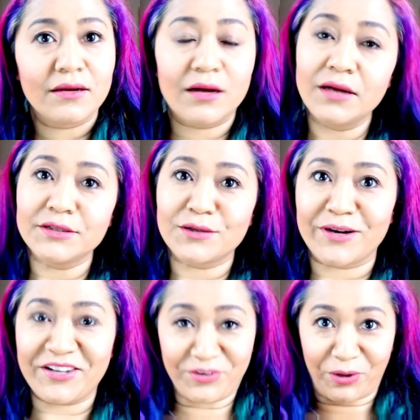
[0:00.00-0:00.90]
under
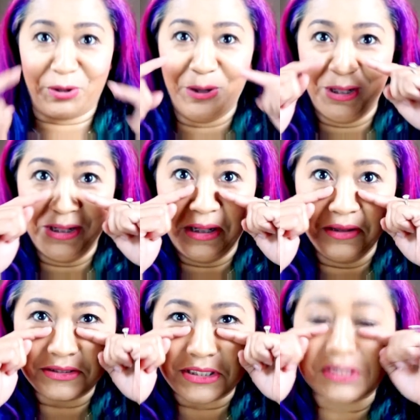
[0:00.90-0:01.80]
eye circle,
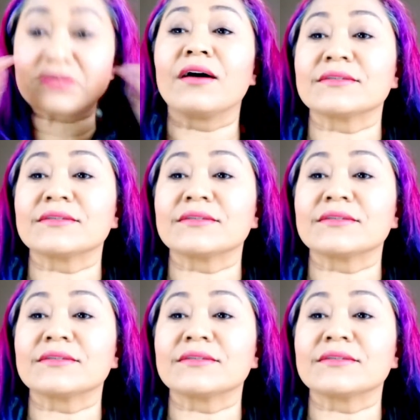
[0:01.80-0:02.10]
this dark